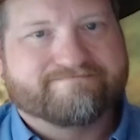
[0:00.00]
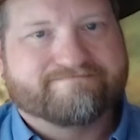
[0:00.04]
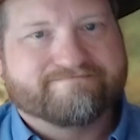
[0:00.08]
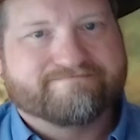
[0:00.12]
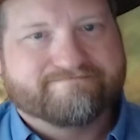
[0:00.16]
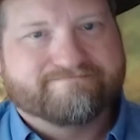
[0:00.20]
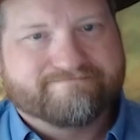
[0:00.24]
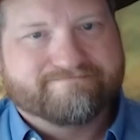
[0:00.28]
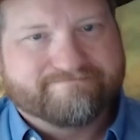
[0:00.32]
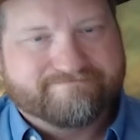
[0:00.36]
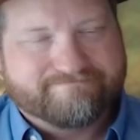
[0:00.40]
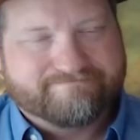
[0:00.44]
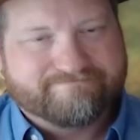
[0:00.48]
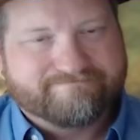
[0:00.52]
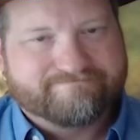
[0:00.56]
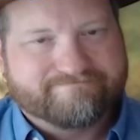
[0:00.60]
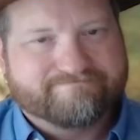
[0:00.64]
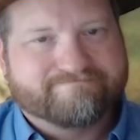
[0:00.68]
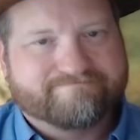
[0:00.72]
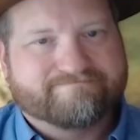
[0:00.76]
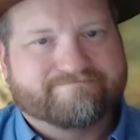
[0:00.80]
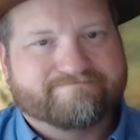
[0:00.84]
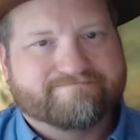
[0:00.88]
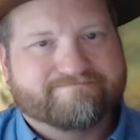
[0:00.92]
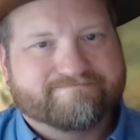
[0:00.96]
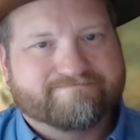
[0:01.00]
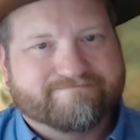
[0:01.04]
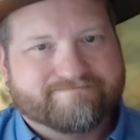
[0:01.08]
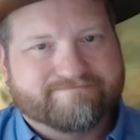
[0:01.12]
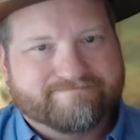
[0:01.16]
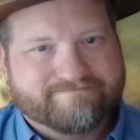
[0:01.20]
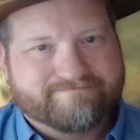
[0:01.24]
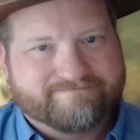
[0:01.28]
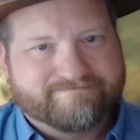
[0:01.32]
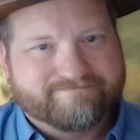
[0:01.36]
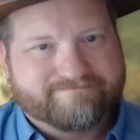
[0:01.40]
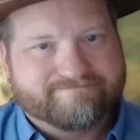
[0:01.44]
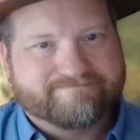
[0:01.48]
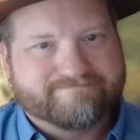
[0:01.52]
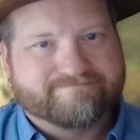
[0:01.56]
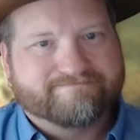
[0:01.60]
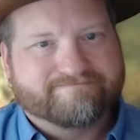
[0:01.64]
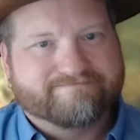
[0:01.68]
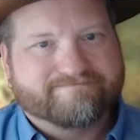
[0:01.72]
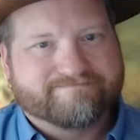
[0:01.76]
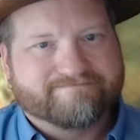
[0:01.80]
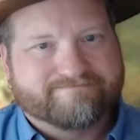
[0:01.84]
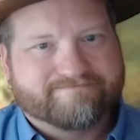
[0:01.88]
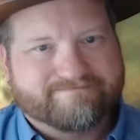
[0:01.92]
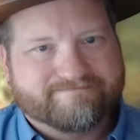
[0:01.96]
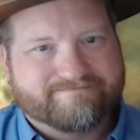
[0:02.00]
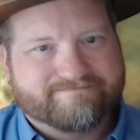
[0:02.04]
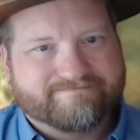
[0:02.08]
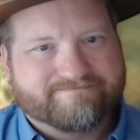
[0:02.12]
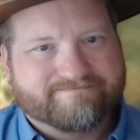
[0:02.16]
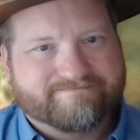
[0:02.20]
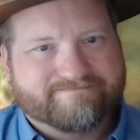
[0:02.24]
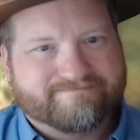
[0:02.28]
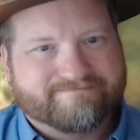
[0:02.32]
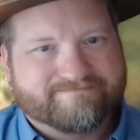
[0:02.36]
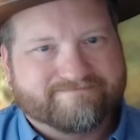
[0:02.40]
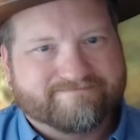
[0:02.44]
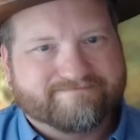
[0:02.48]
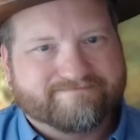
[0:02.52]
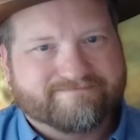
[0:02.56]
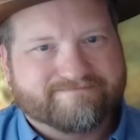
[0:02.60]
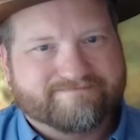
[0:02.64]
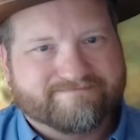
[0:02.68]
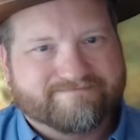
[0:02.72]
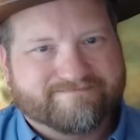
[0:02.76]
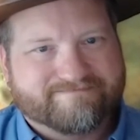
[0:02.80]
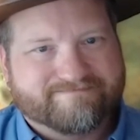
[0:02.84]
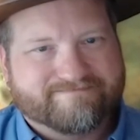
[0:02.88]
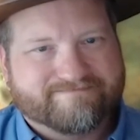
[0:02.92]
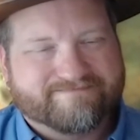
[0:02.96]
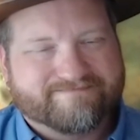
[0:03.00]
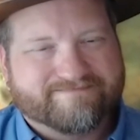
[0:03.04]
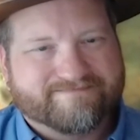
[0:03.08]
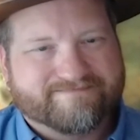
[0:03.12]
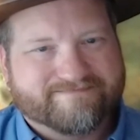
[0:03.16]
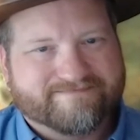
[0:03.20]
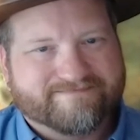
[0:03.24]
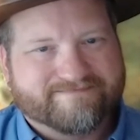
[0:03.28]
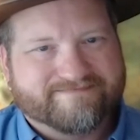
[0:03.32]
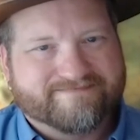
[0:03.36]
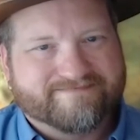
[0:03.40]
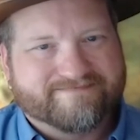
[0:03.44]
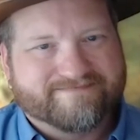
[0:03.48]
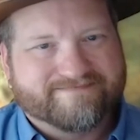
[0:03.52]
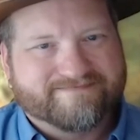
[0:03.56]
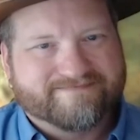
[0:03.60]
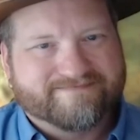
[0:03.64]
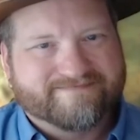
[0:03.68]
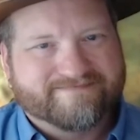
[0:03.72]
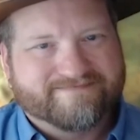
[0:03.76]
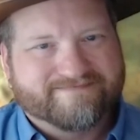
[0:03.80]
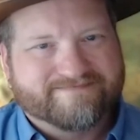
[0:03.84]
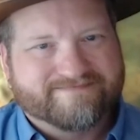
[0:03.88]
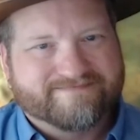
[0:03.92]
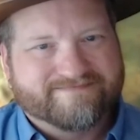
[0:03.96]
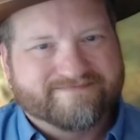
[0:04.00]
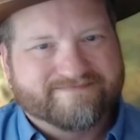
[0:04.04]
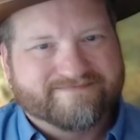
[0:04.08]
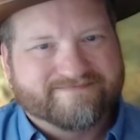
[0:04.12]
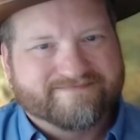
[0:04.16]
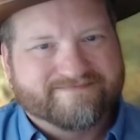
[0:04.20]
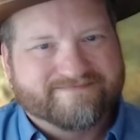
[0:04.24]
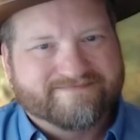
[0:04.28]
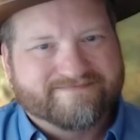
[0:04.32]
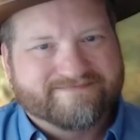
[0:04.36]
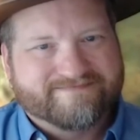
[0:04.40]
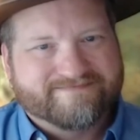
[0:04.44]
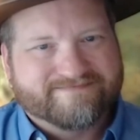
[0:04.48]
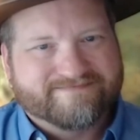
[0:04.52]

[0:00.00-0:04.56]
(silent)